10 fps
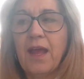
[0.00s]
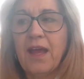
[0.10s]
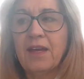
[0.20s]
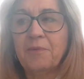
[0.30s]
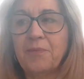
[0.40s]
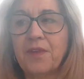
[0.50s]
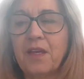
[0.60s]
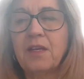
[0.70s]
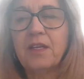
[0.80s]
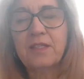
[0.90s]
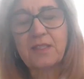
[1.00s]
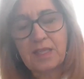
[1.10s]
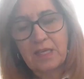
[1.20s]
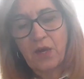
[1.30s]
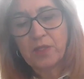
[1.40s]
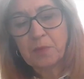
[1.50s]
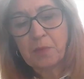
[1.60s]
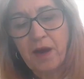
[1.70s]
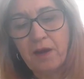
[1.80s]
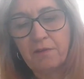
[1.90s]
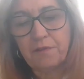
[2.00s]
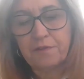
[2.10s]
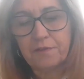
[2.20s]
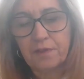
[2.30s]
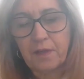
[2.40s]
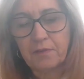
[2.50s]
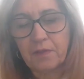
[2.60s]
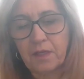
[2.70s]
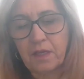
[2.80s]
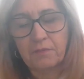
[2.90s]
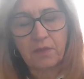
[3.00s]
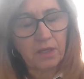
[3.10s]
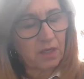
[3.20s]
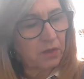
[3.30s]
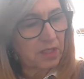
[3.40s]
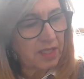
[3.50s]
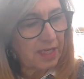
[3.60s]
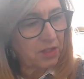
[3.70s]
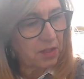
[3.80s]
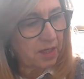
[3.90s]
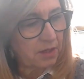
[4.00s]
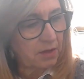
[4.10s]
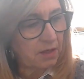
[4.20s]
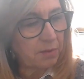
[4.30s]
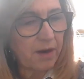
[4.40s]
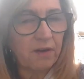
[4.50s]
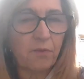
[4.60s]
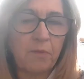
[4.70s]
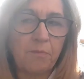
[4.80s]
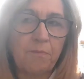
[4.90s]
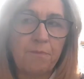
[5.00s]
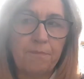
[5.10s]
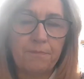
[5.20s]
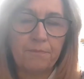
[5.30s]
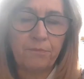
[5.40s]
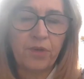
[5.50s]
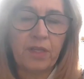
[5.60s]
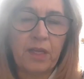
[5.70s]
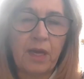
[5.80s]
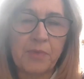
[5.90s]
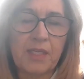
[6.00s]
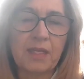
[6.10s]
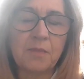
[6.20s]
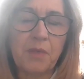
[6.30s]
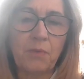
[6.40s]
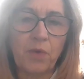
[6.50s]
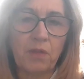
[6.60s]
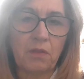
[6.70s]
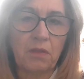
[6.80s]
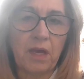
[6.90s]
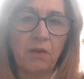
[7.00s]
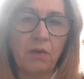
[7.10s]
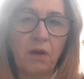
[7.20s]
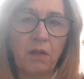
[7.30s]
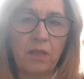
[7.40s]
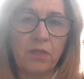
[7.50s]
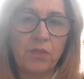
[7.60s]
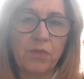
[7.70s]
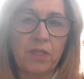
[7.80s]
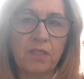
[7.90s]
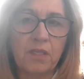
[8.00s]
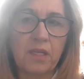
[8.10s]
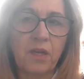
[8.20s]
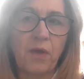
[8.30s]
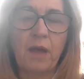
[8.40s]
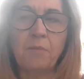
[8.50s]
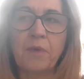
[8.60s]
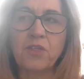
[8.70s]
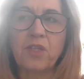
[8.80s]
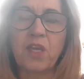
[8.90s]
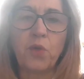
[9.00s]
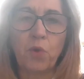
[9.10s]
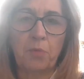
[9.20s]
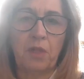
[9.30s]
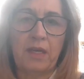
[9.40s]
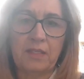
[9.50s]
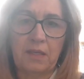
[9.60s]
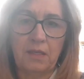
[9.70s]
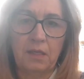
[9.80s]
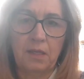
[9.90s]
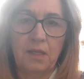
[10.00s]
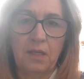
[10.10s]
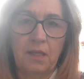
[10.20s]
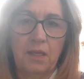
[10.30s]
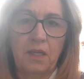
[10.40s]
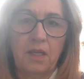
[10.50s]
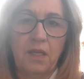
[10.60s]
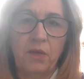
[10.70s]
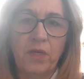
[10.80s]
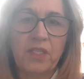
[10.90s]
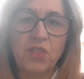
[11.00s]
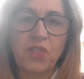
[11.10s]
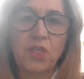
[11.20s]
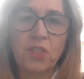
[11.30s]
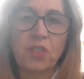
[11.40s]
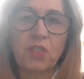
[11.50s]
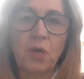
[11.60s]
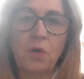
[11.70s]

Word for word: And it's, you know, it's part of, I'm, I'm going to go on a tangent now here. Part of what really upsets me with the alcohol industry is, you know, how much they normalize it you know it's just